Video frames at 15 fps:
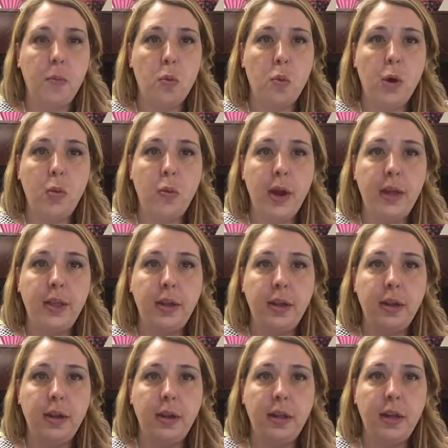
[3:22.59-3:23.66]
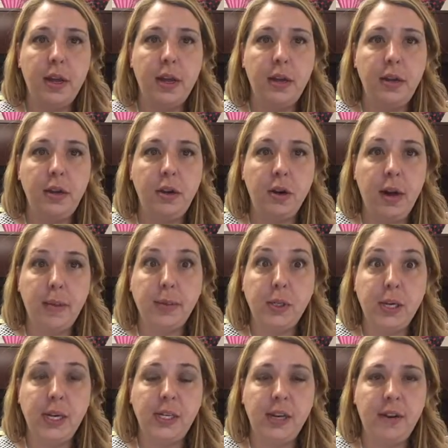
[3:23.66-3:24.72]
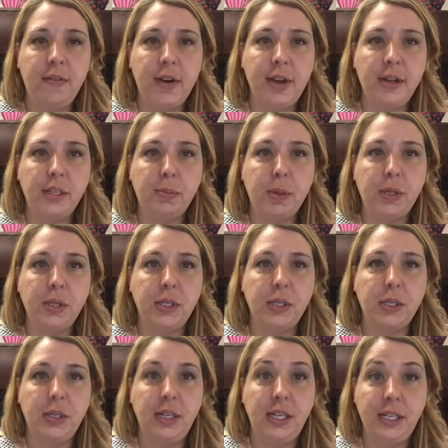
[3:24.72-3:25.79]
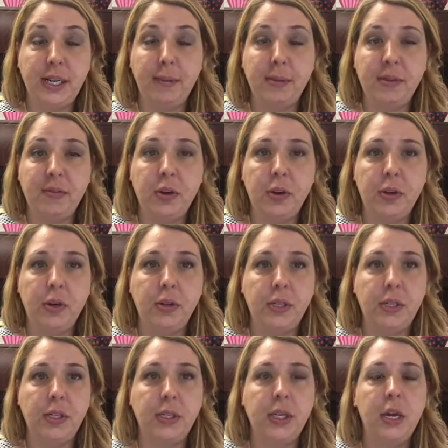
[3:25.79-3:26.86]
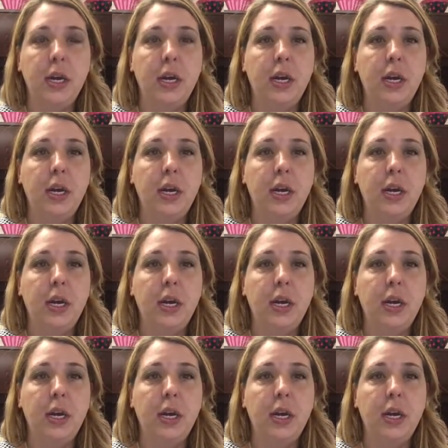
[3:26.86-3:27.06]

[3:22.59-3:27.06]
One way that you're able to identify these types of learners is